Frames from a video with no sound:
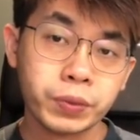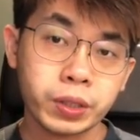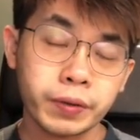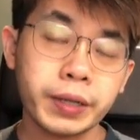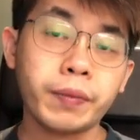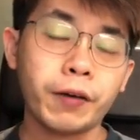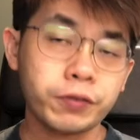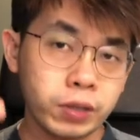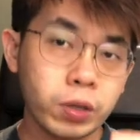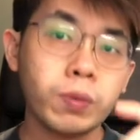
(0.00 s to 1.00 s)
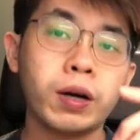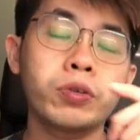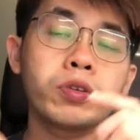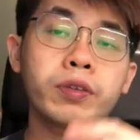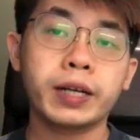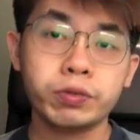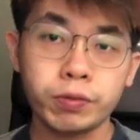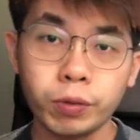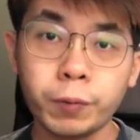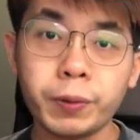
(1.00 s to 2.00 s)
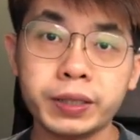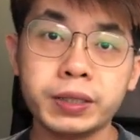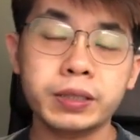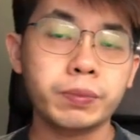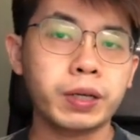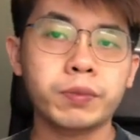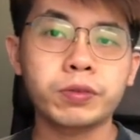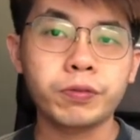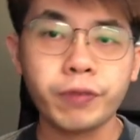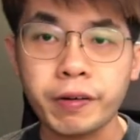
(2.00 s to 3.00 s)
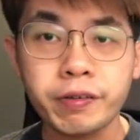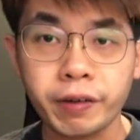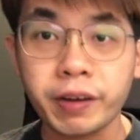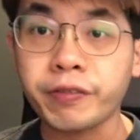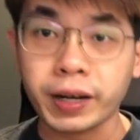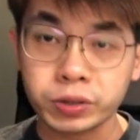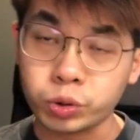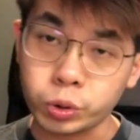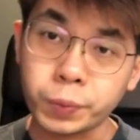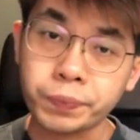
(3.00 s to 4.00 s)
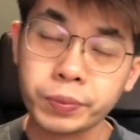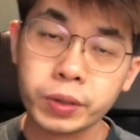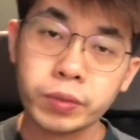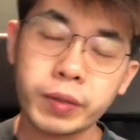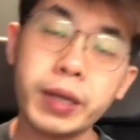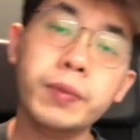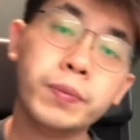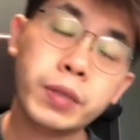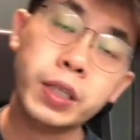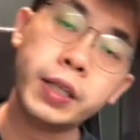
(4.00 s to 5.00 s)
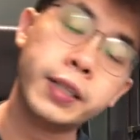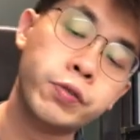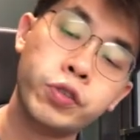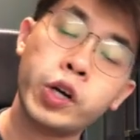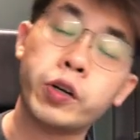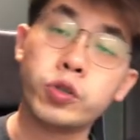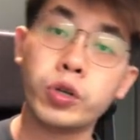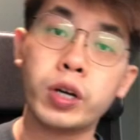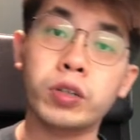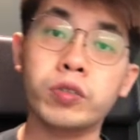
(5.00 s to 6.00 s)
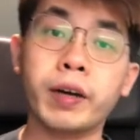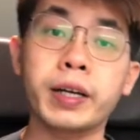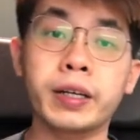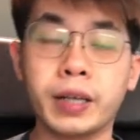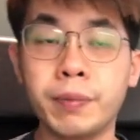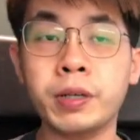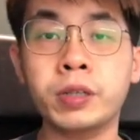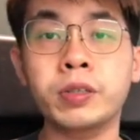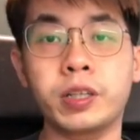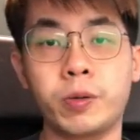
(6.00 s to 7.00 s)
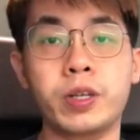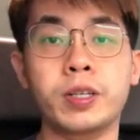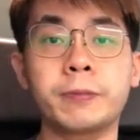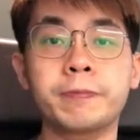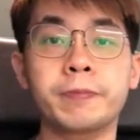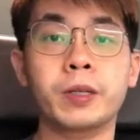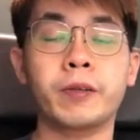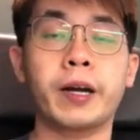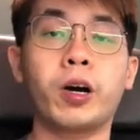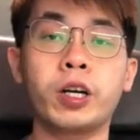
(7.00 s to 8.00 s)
Right? After a while, you realize with more practice, it becomes very, very fast to you. Okay, in the next video, I'll show you how to write a chemical equation. Right, all